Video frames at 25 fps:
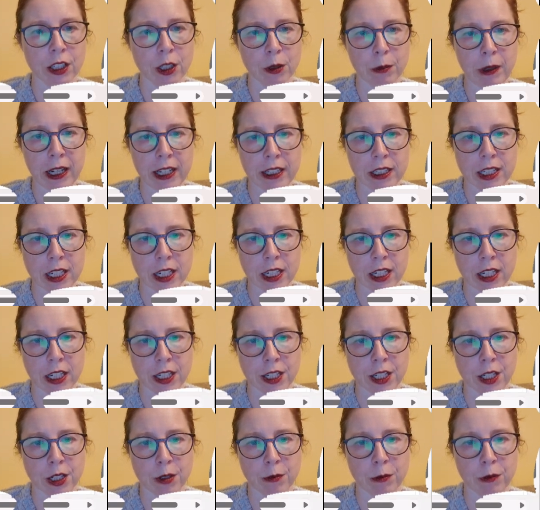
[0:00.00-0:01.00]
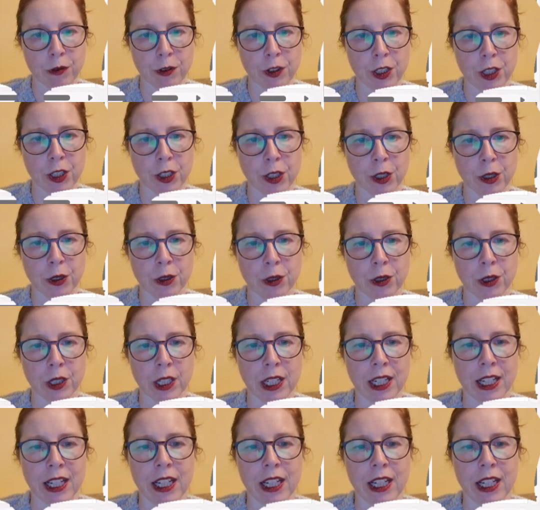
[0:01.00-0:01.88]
go back to custom view,